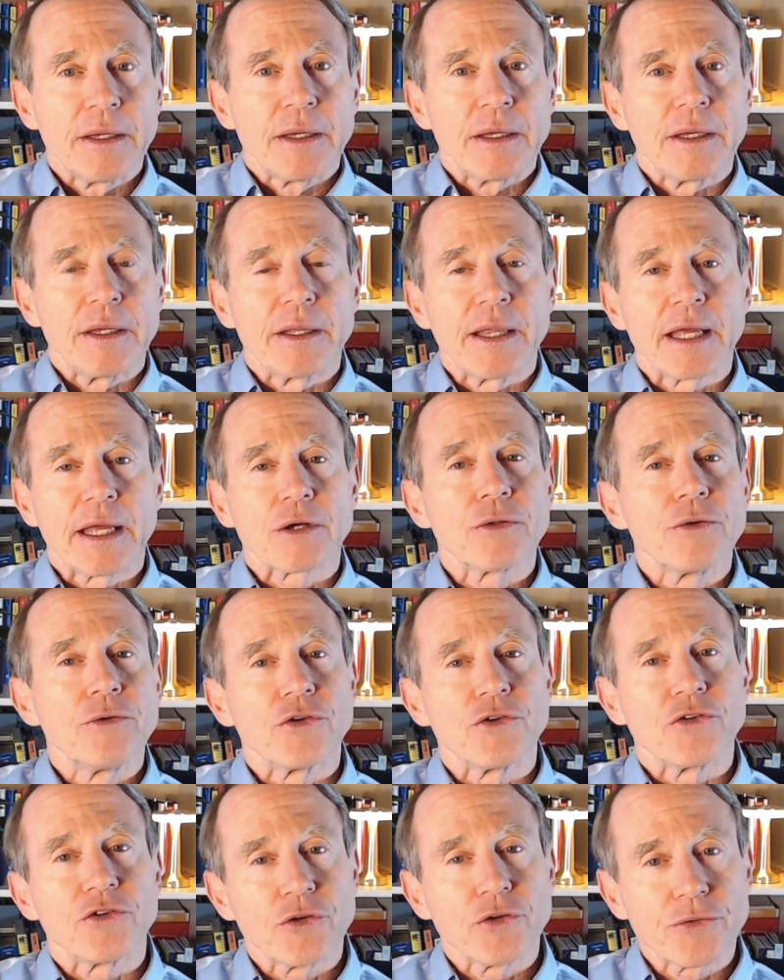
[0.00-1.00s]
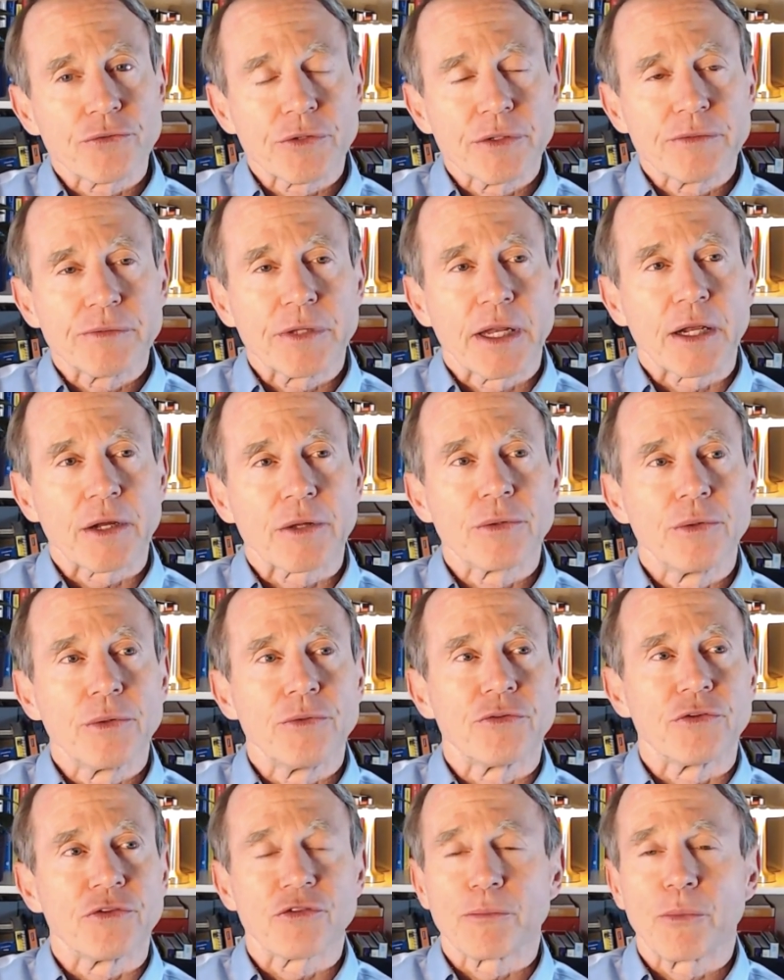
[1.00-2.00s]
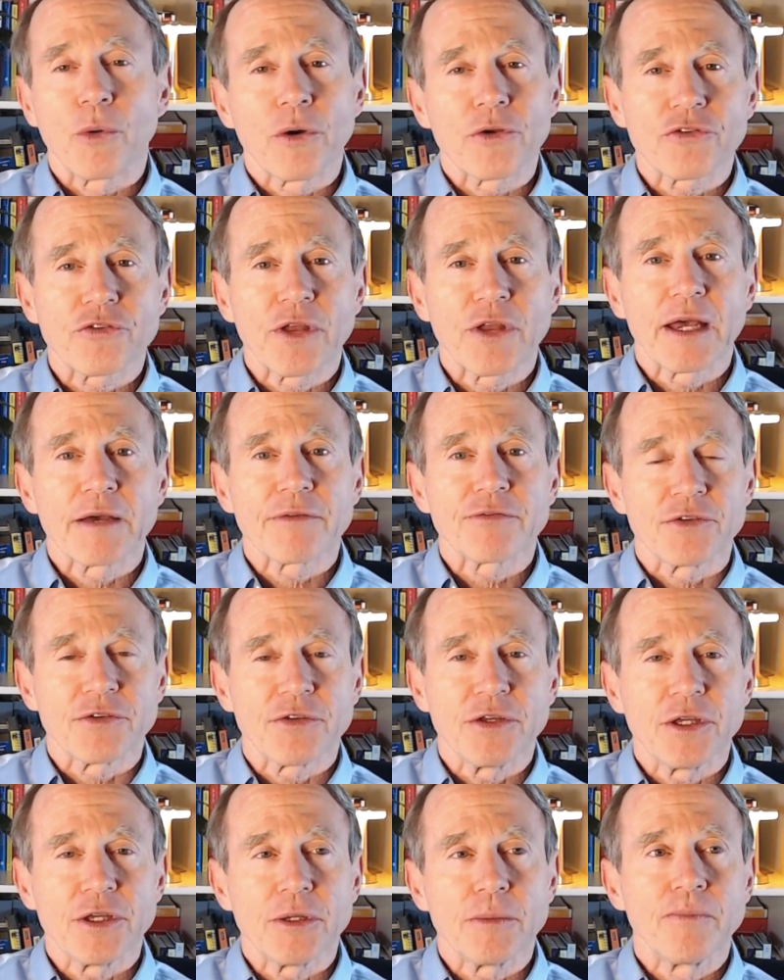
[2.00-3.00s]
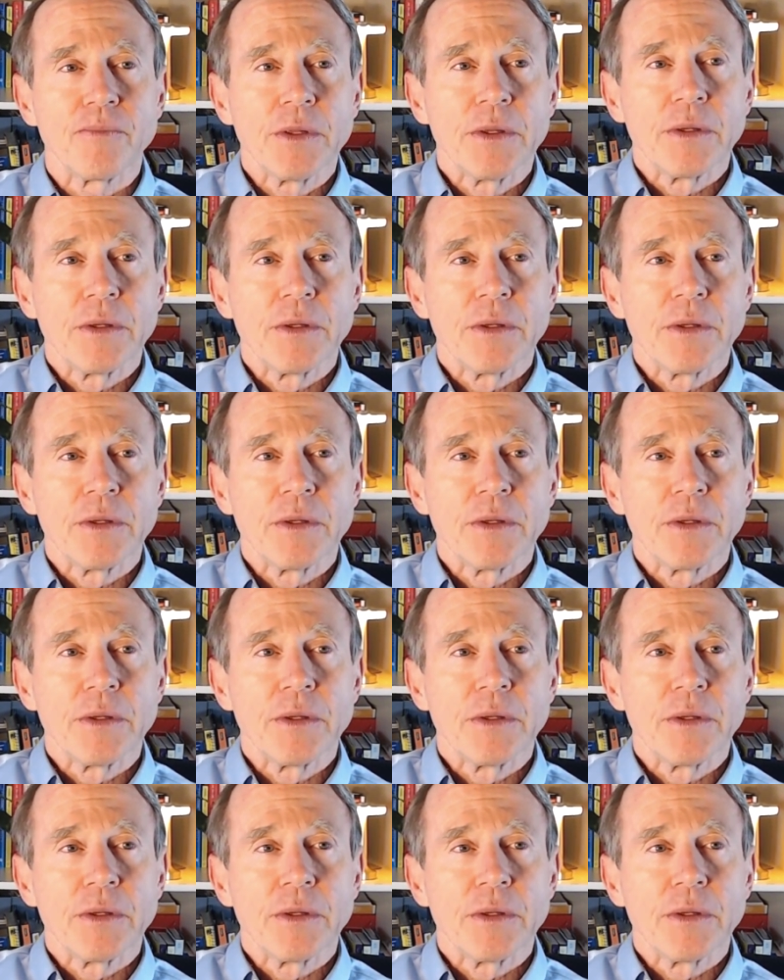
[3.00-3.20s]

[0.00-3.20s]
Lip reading: that includes your children, that includes the support staff, the team,